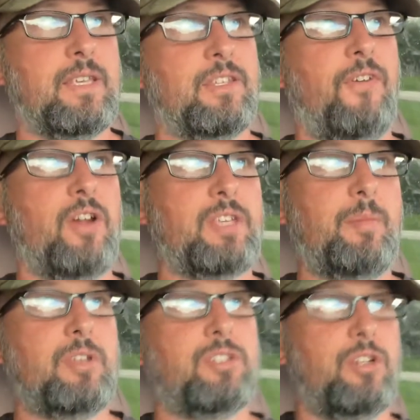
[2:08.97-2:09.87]
As far as
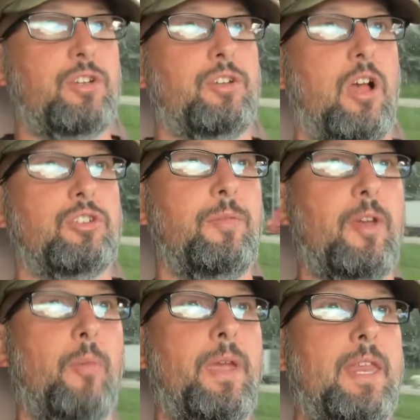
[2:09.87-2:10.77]
I'm concerned, your dog should
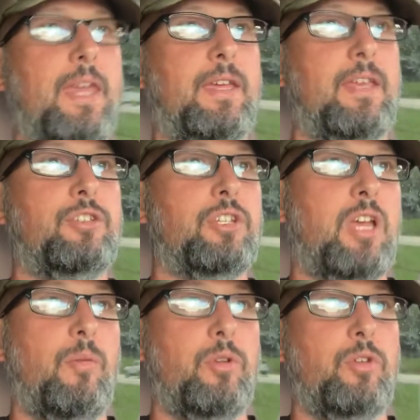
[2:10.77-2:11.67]
be obedient. It should
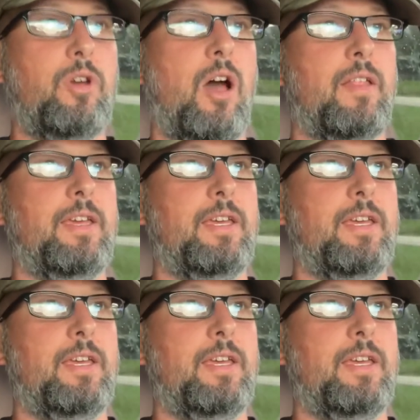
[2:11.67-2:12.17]
come when you call it.